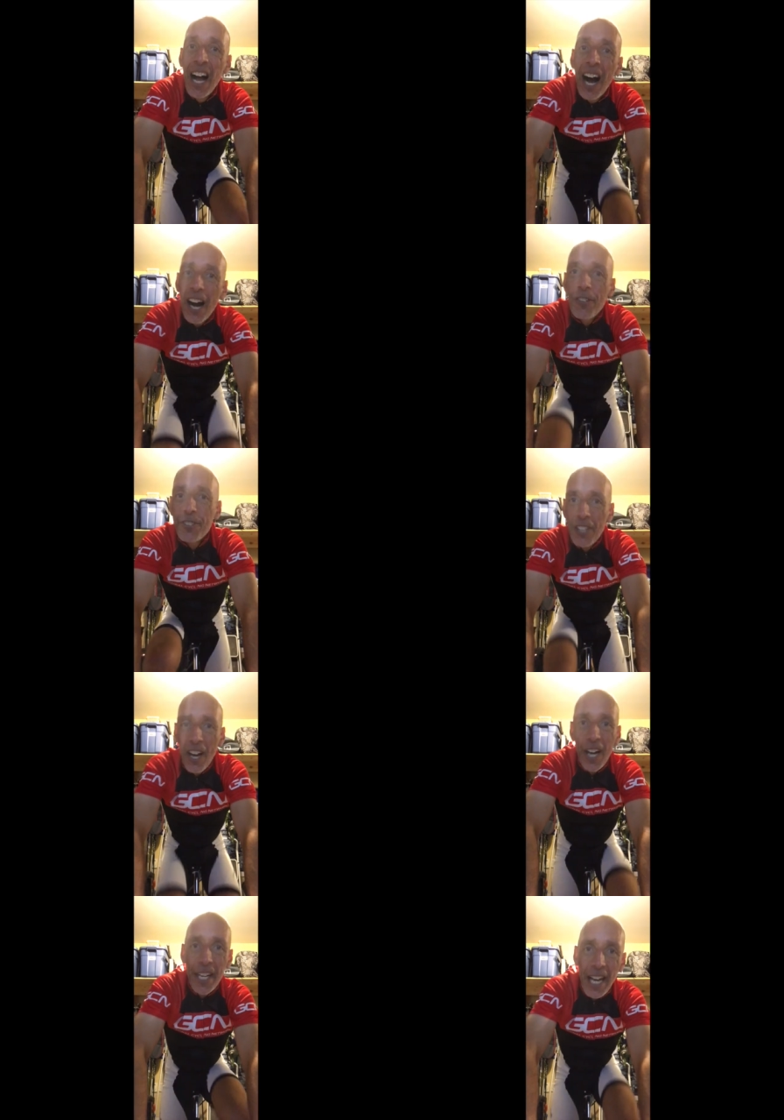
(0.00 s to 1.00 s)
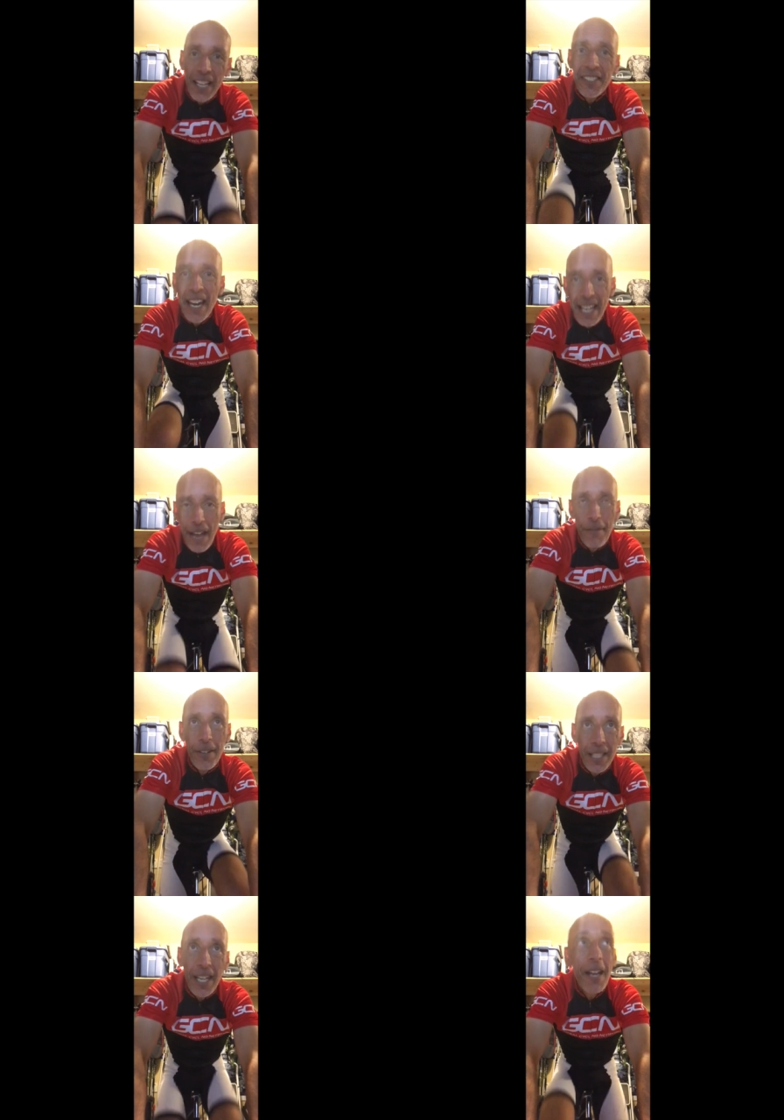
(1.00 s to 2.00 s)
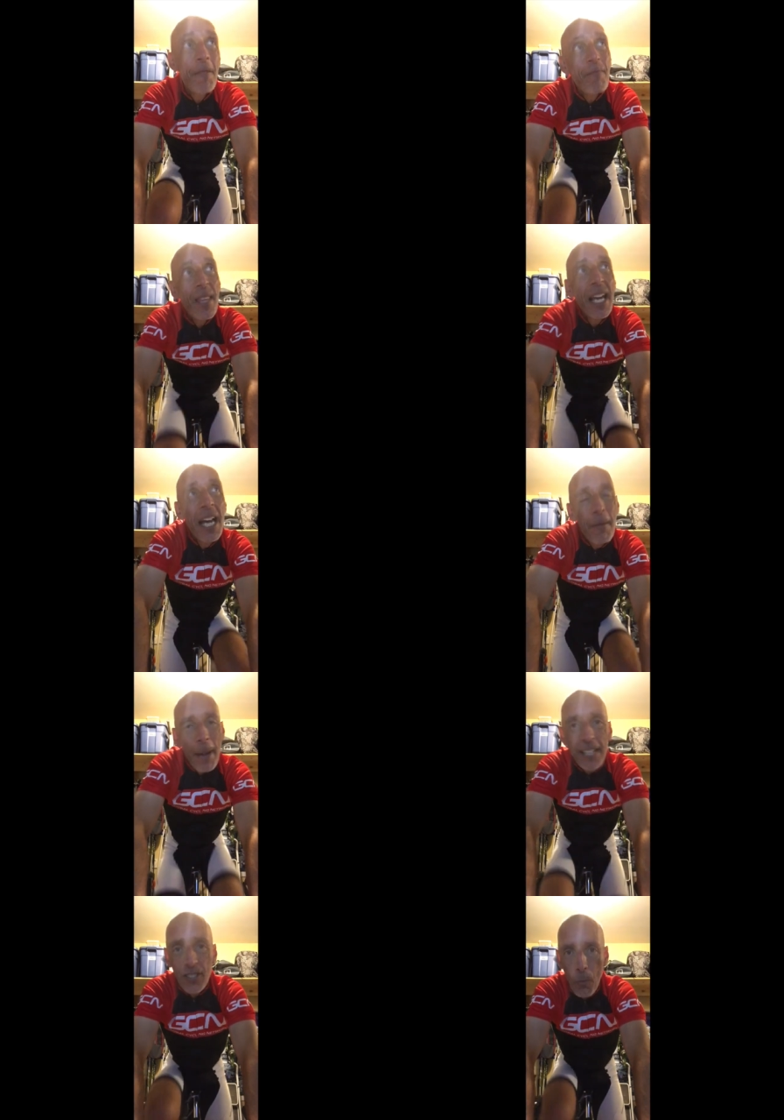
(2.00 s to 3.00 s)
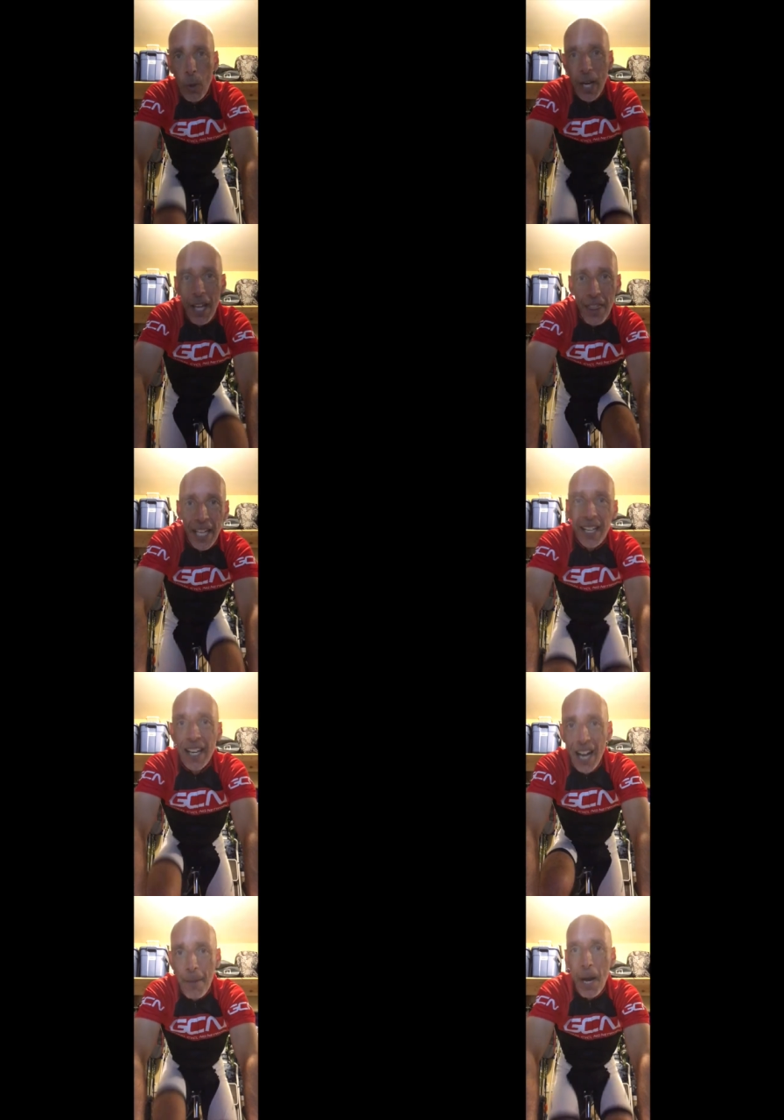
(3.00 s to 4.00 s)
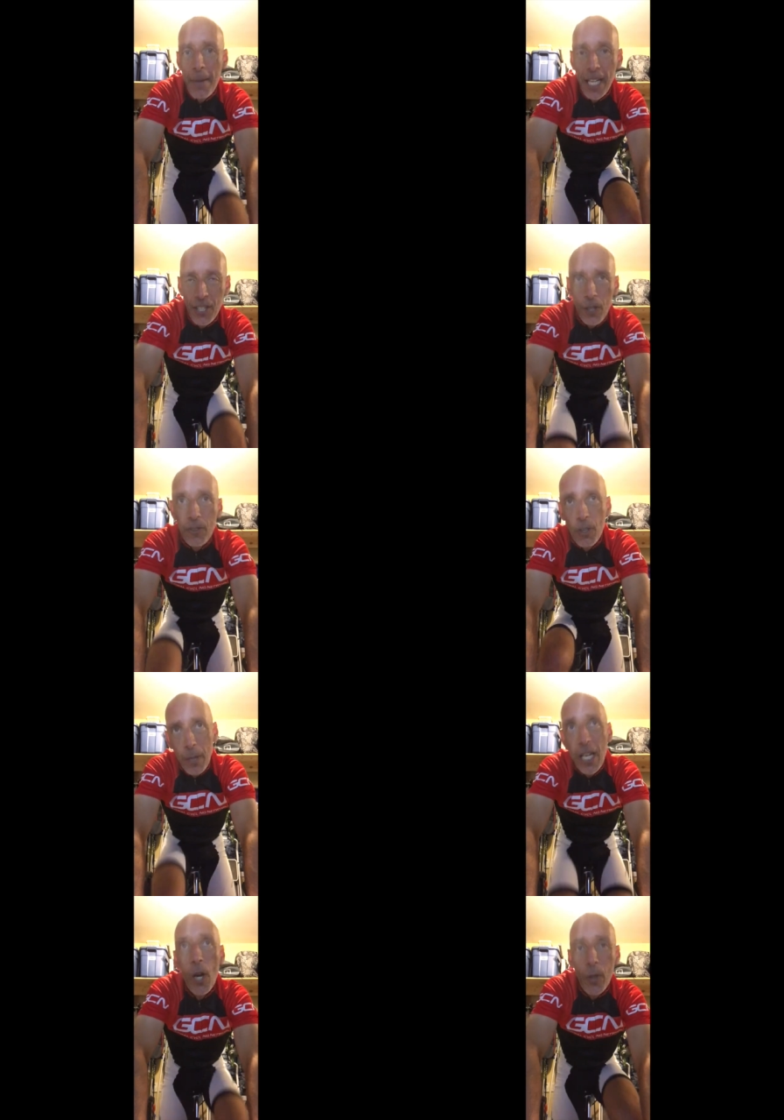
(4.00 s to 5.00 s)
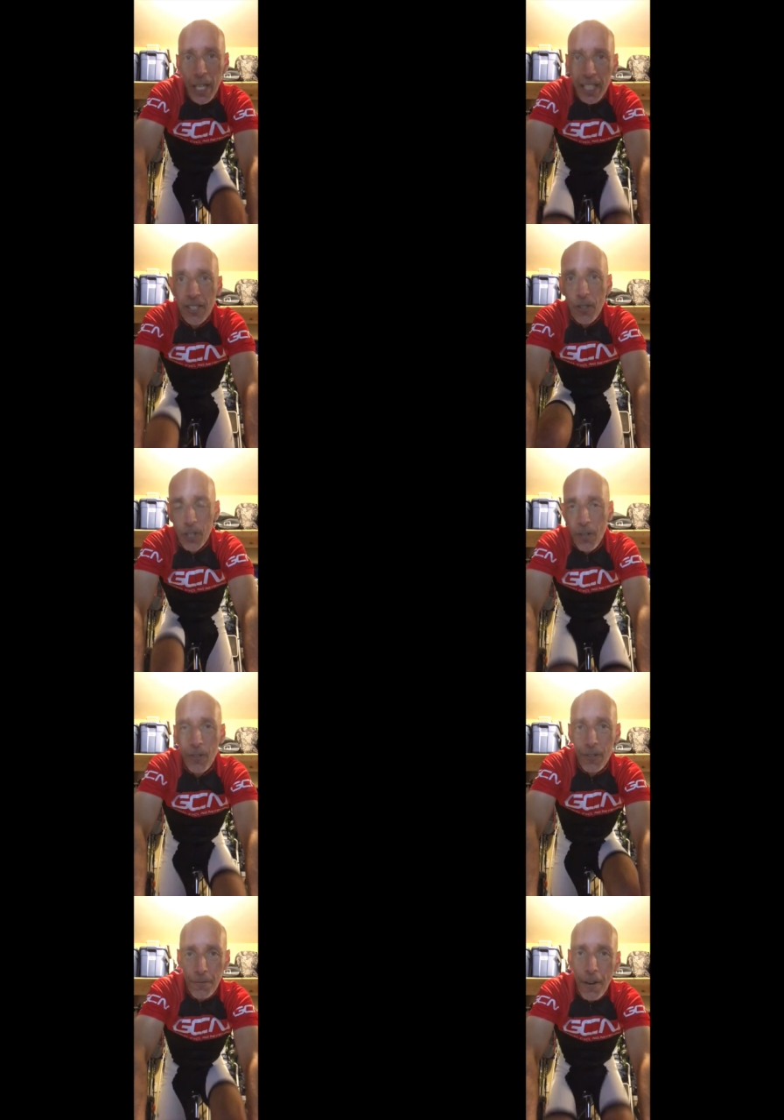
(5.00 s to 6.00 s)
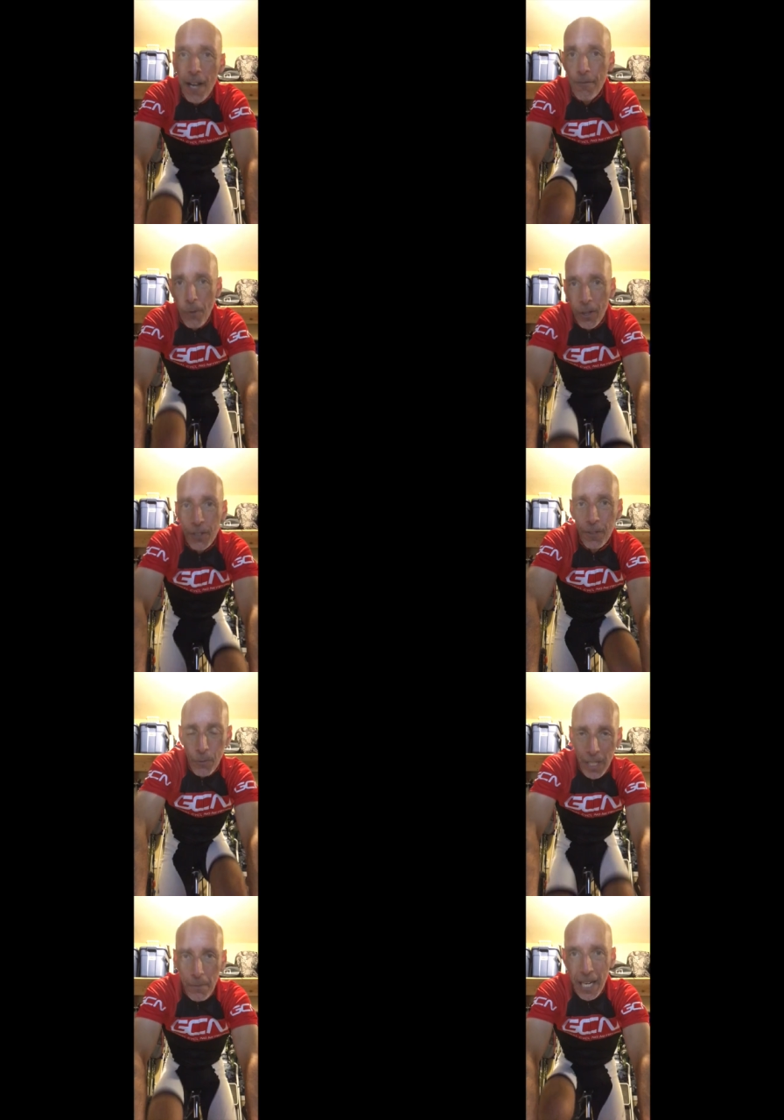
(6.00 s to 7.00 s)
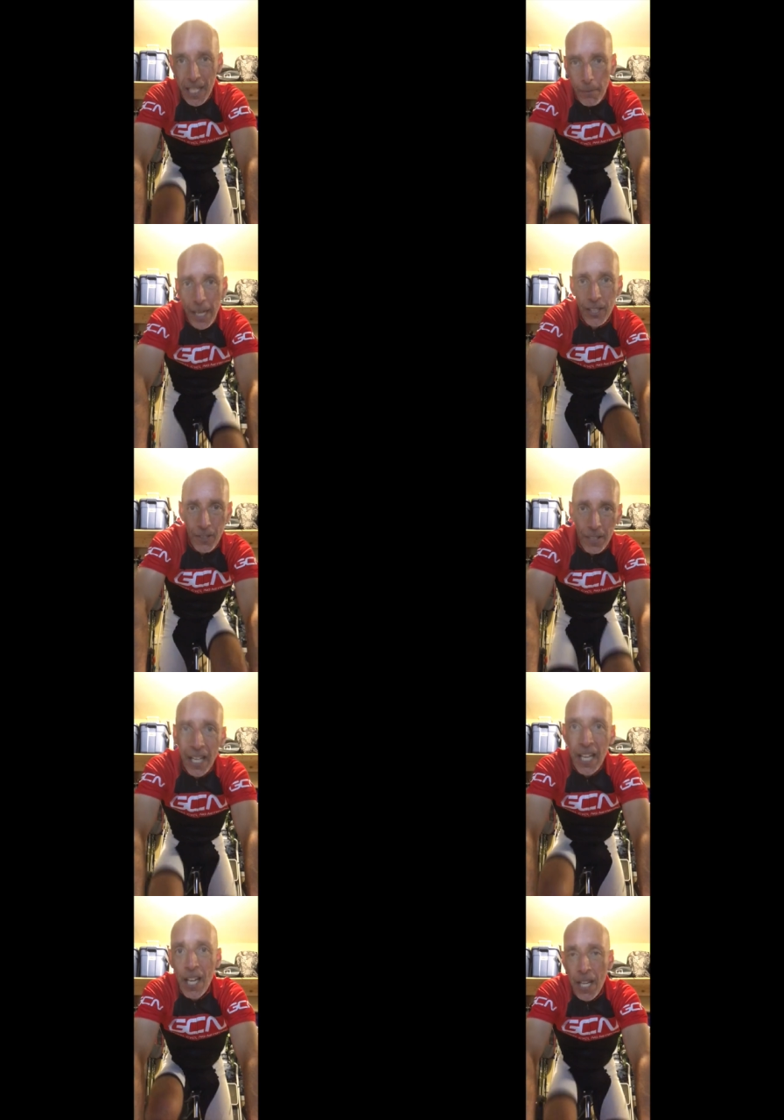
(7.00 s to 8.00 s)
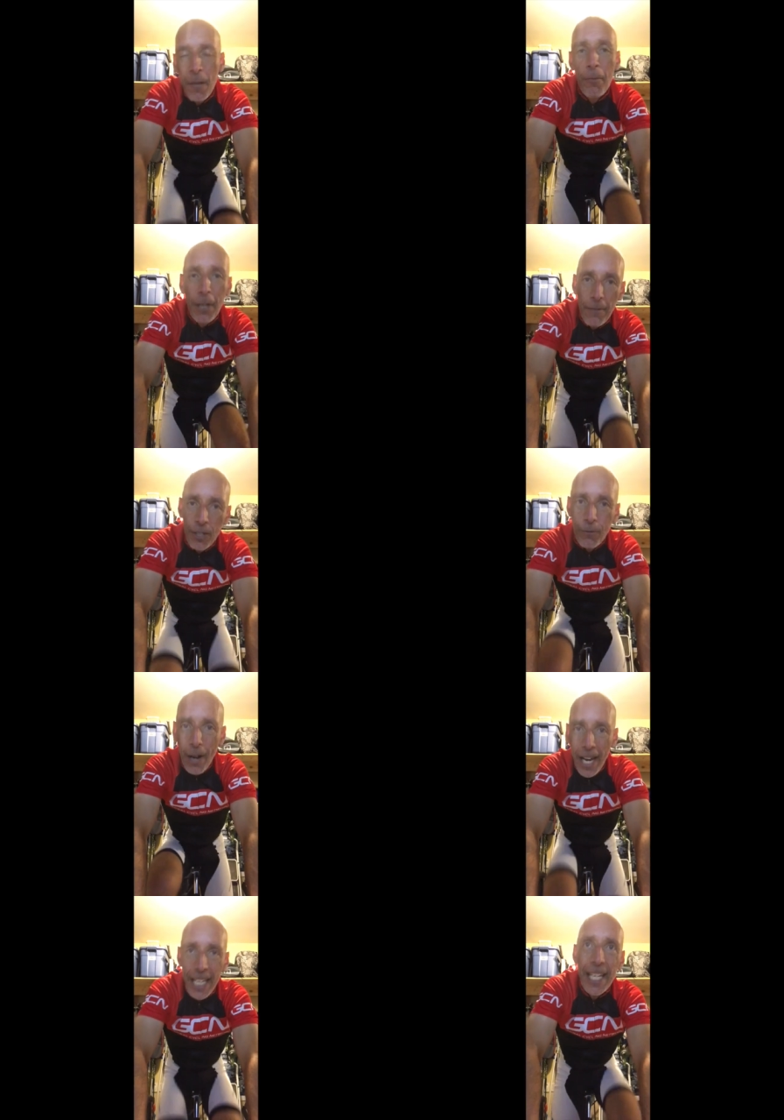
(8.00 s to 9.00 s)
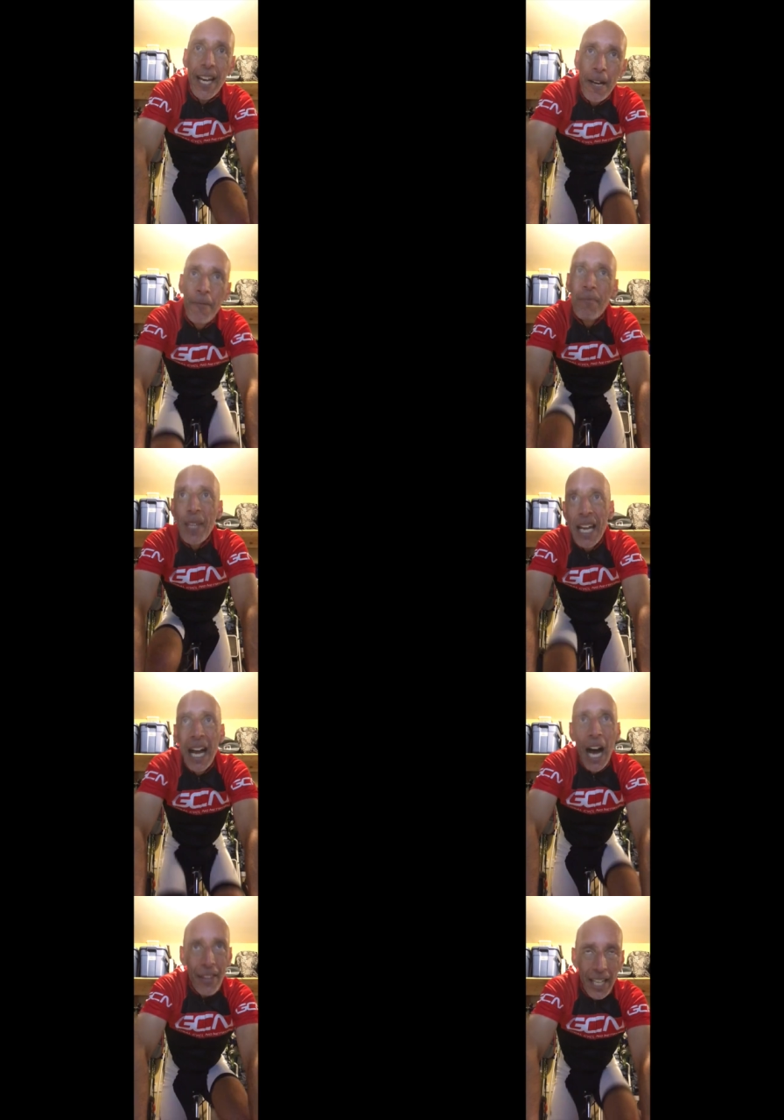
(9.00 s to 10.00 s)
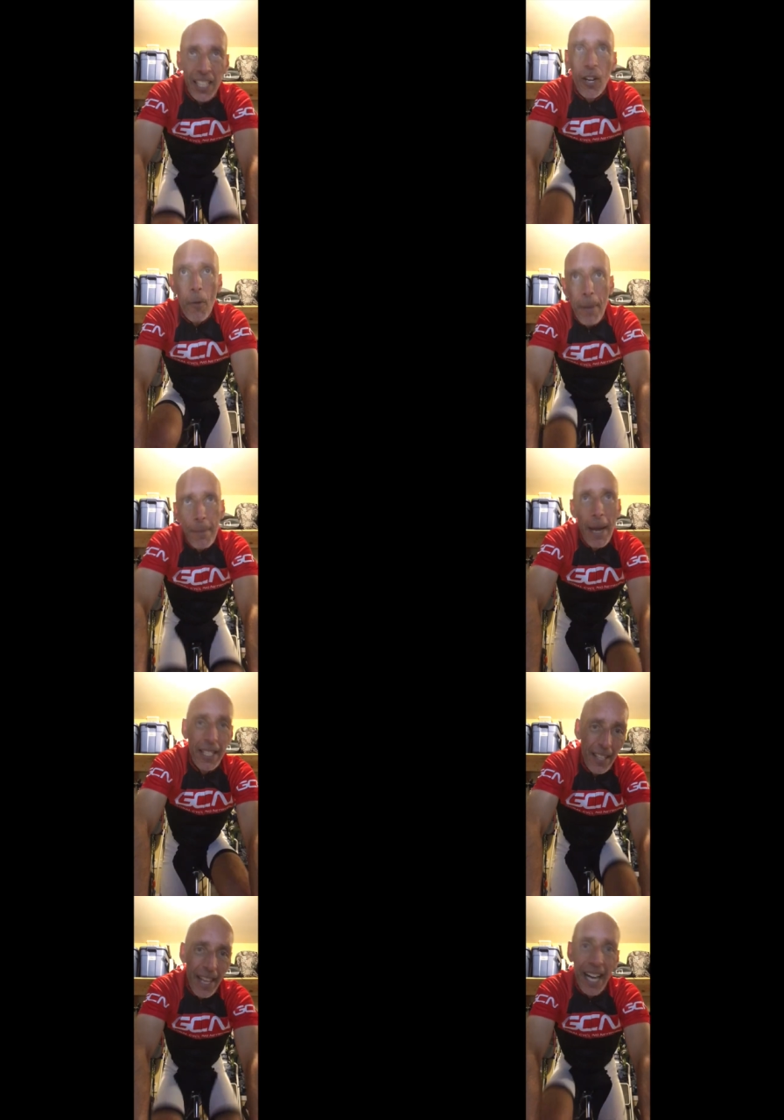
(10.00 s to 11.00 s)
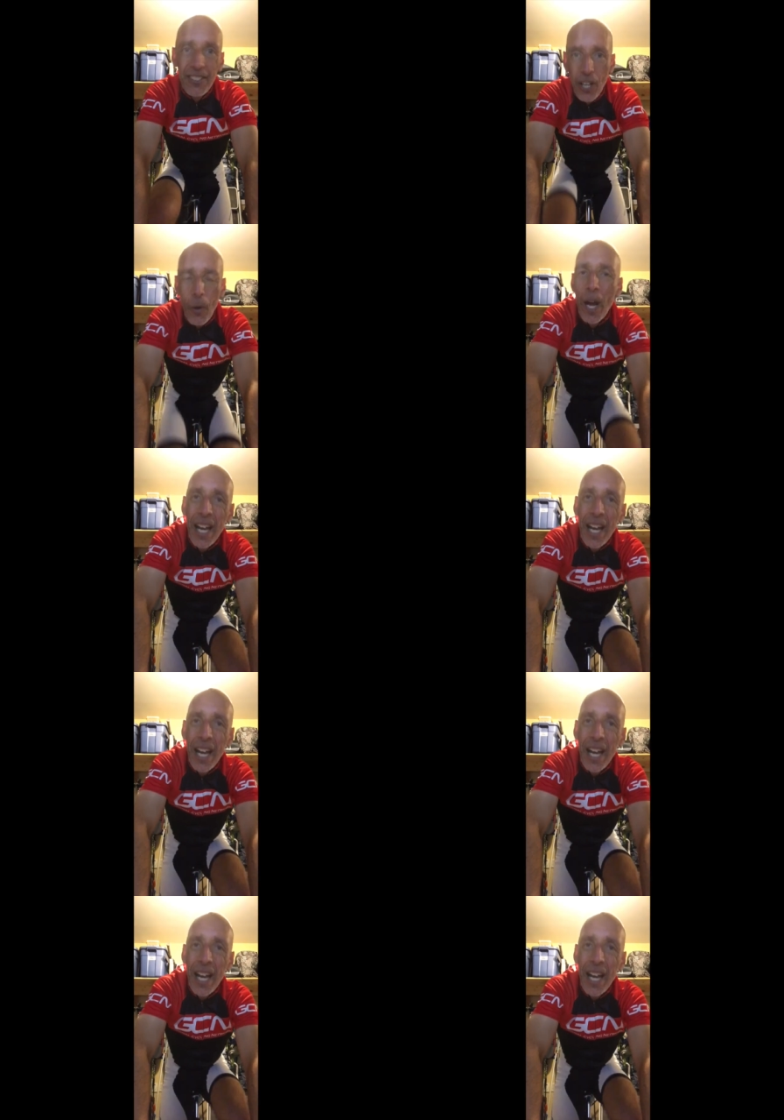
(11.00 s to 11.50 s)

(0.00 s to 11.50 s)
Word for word: I'll start a steady effort based on what I think I might be able to do. So we know that I can do 205 watts for 20 minutes based on the previous ride. I think I can go a bit better than that. So,